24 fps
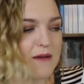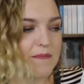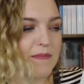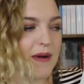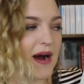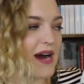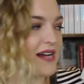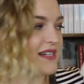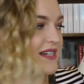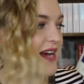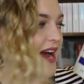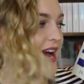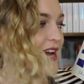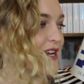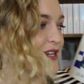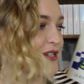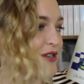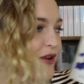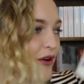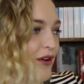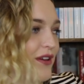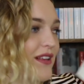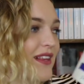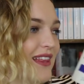But I
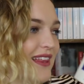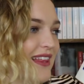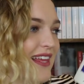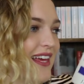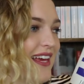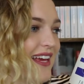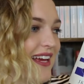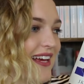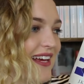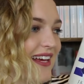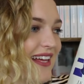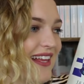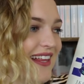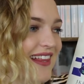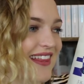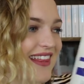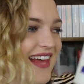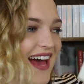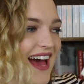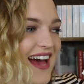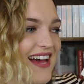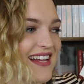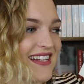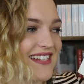don't think
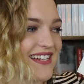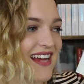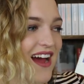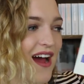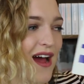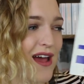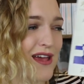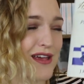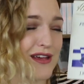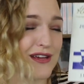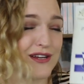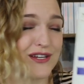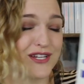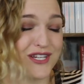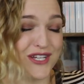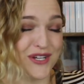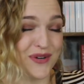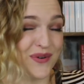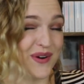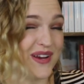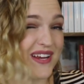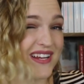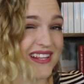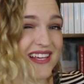that I
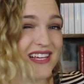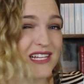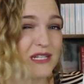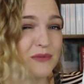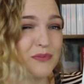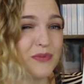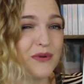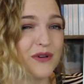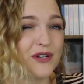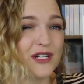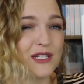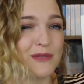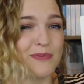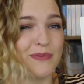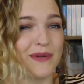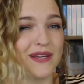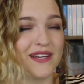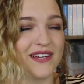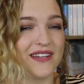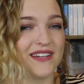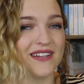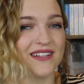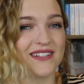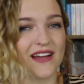enjoyed these books
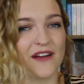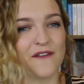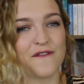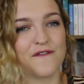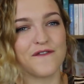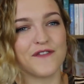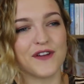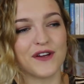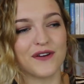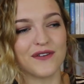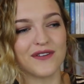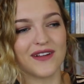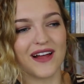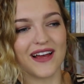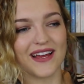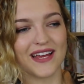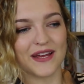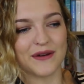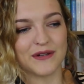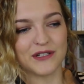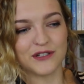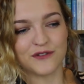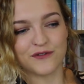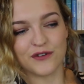because I feel like
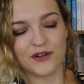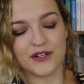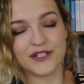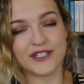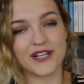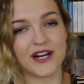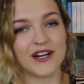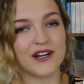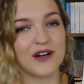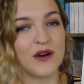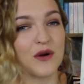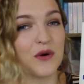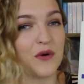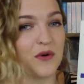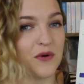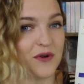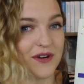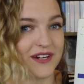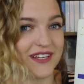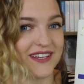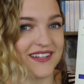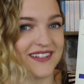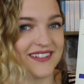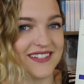it was for a younger
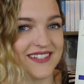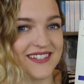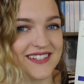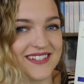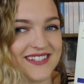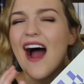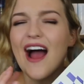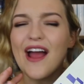audience.